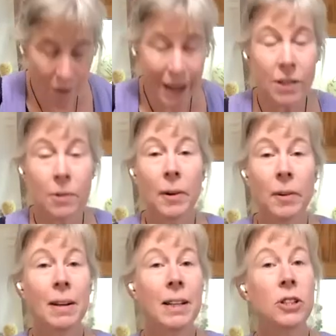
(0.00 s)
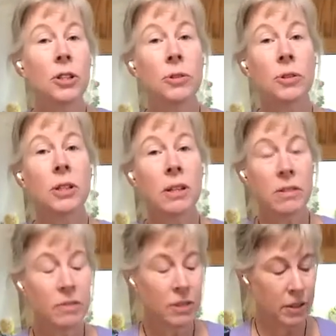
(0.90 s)
When you are ready to
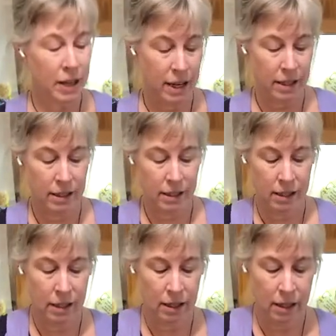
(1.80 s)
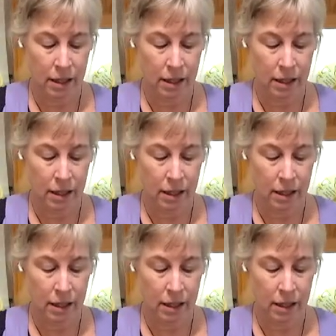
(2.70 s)
serve your eggs,